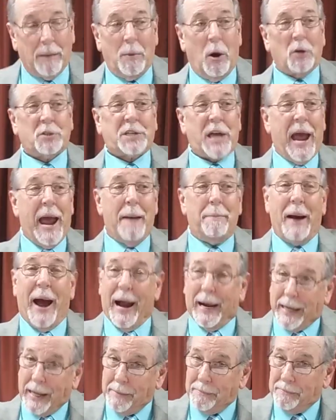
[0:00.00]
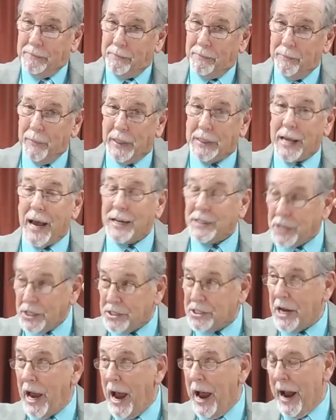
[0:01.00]
I'm going to say about it, but that's a
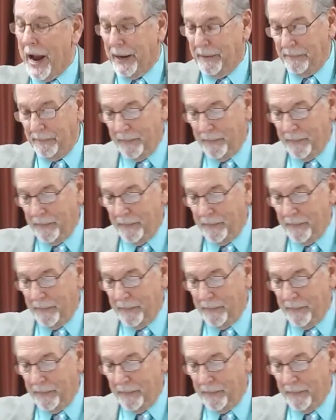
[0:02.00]
sign.